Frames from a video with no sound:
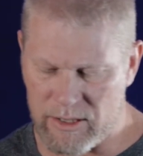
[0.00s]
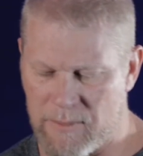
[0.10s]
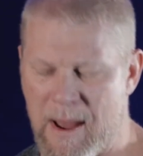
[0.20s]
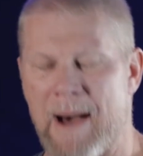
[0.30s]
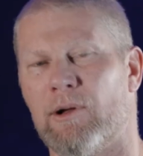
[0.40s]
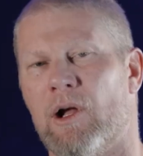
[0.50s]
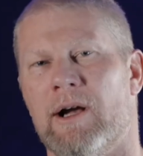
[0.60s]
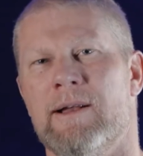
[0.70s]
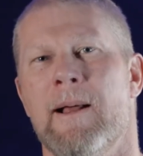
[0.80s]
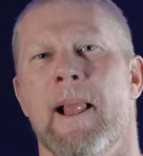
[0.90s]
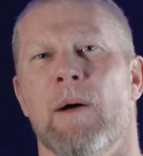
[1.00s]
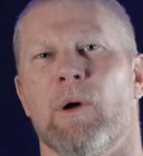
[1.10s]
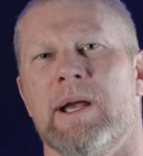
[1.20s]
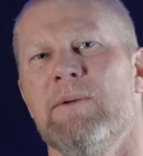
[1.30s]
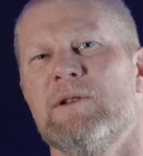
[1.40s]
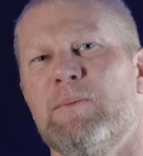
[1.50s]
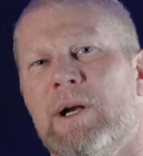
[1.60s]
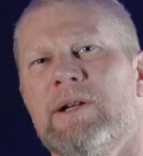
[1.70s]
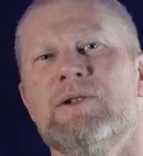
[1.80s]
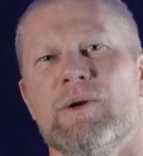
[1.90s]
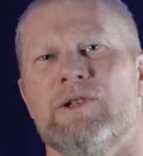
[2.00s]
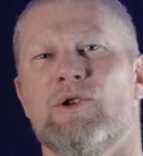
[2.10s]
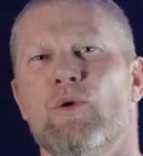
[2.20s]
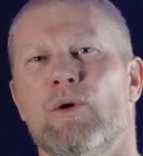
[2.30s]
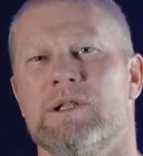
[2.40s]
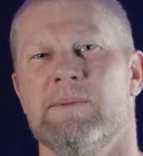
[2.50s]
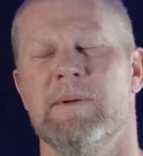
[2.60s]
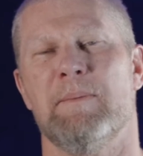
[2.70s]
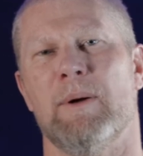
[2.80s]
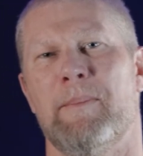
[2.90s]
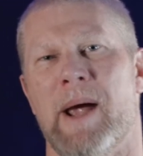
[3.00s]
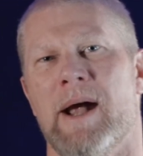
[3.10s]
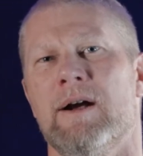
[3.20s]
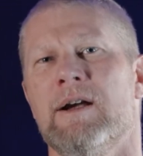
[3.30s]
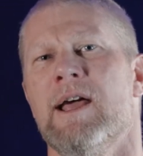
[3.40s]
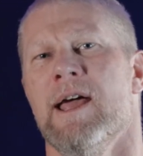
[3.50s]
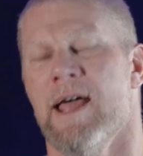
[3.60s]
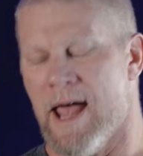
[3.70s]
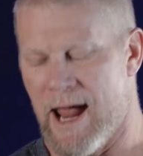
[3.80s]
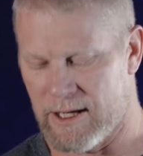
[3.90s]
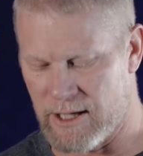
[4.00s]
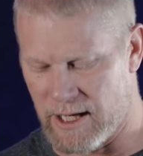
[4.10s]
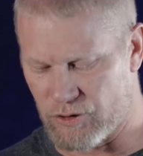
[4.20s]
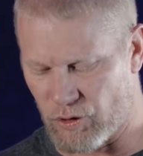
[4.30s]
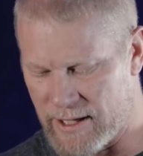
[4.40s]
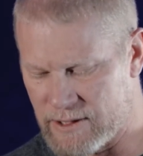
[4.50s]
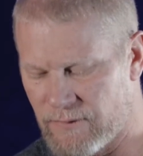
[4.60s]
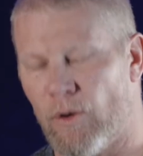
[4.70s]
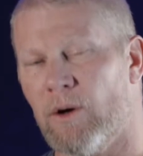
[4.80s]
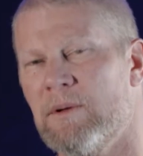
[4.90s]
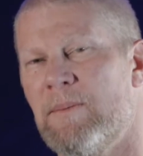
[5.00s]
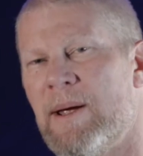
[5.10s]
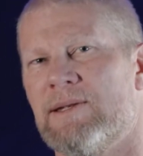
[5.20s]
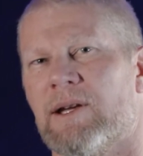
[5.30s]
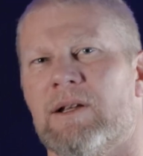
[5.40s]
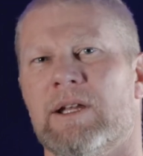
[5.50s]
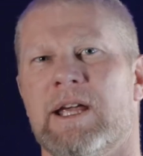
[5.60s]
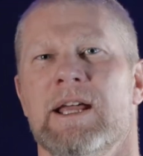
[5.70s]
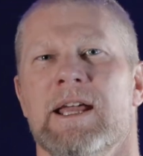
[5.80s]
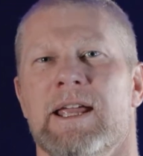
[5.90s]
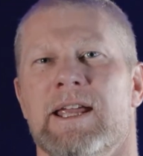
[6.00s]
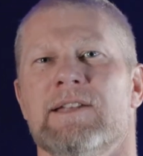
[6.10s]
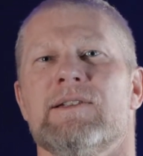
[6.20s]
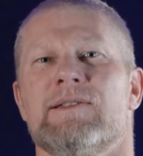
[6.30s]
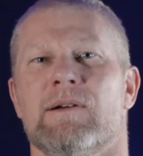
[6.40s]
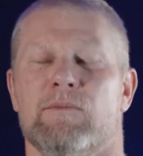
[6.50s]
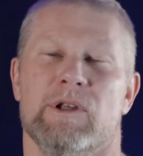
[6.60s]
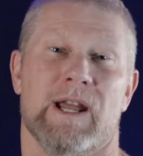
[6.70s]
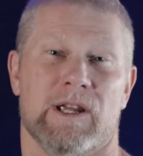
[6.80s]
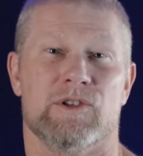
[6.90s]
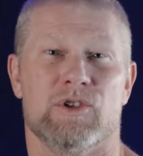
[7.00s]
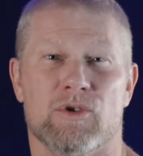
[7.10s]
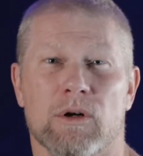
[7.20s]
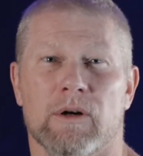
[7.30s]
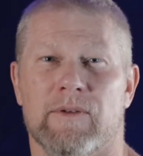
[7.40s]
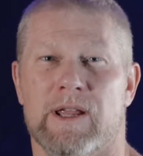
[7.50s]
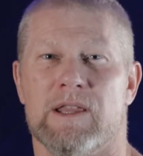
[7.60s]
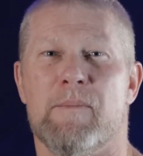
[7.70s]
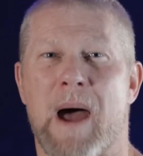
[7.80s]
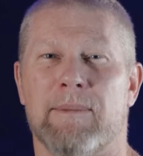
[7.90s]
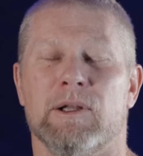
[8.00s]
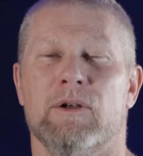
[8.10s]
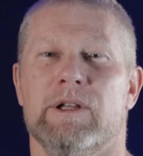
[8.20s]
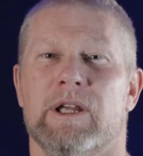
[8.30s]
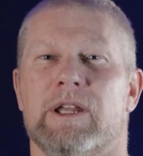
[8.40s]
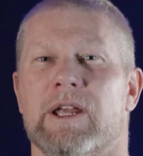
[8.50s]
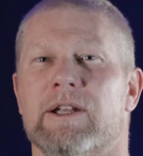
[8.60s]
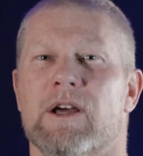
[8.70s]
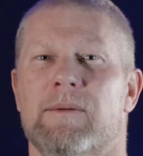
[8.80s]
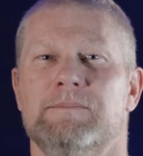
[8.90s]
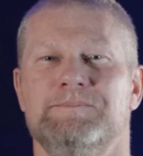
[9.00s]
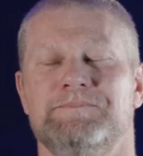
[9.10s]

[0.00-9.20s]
there to Babylon, where he was put into a school to be prepared and transformed, basically, into someone that could serve in the Babylonian kingdom.